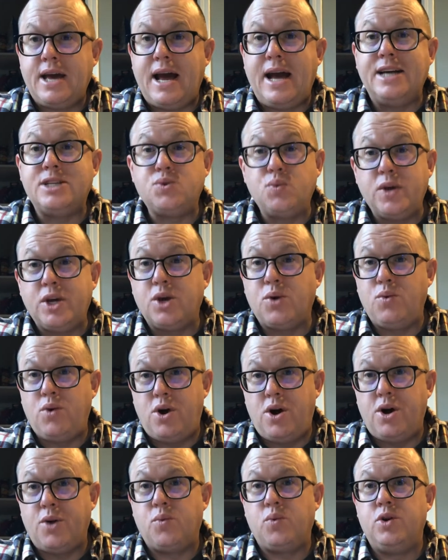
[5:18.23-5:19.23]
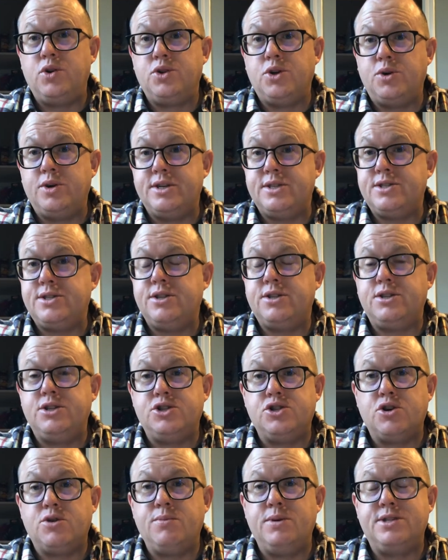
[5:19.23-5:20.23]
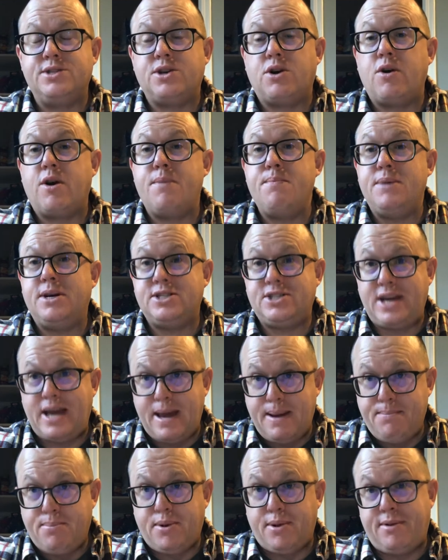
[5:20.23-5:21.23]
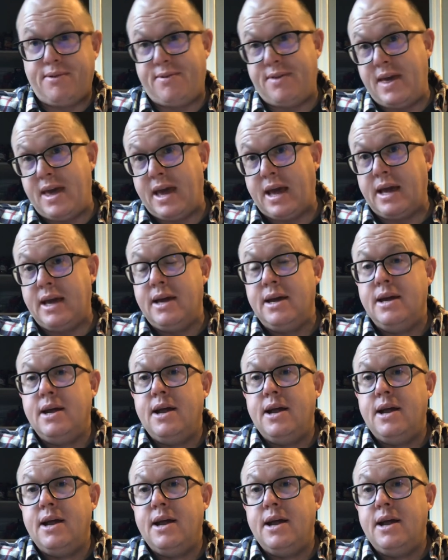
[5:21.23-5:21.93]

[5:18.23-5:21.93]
As we go on, we'll notice that the Germans are a much hampered thing.